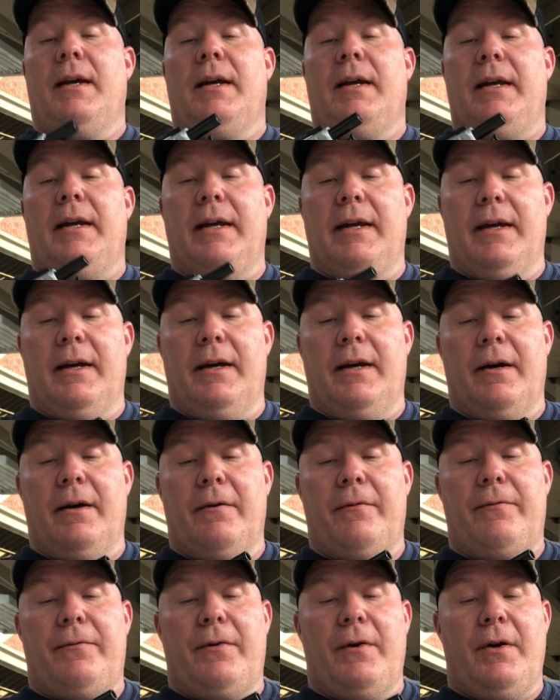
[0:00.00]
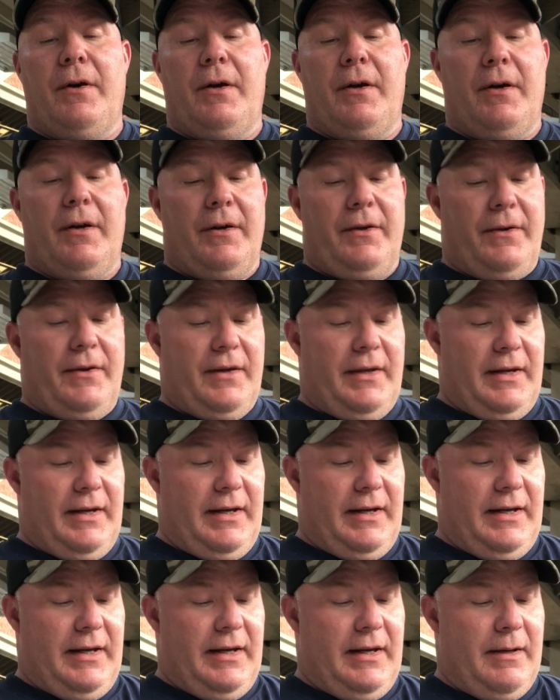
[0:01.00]
If
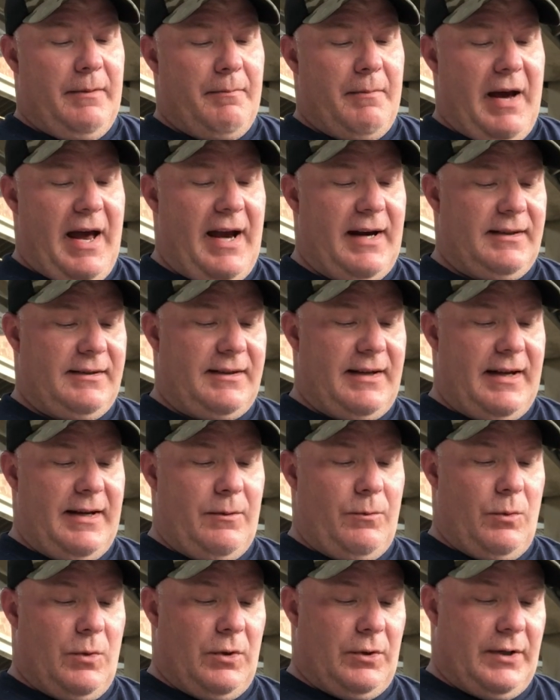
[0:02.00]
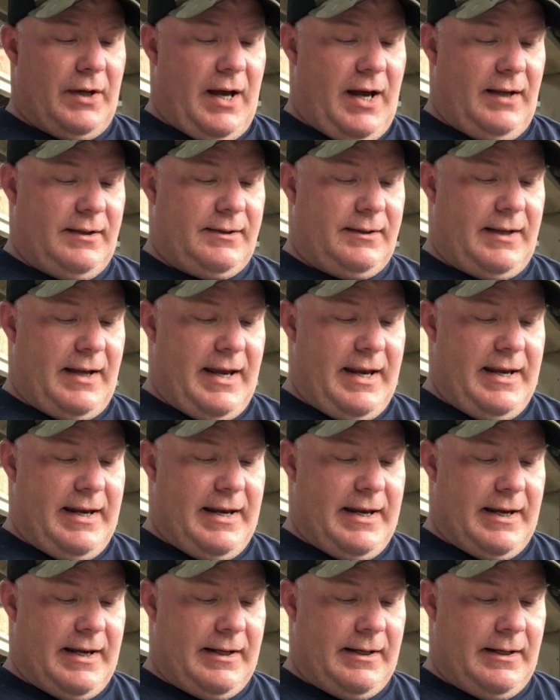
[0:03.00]
the magazine will not
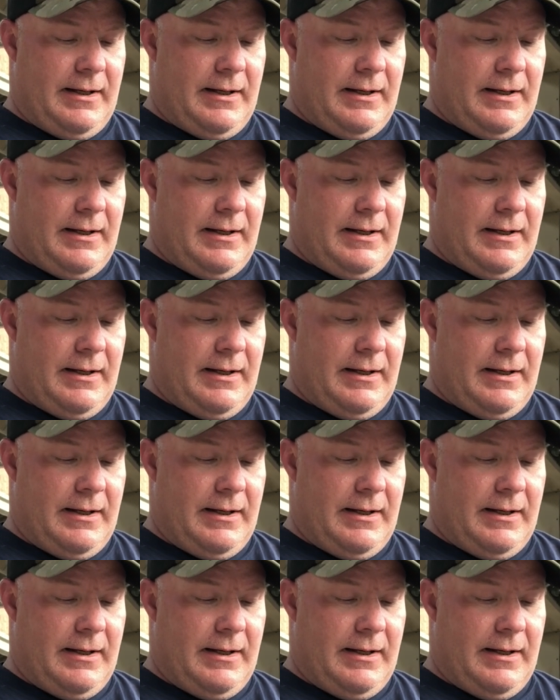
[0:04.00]
stay in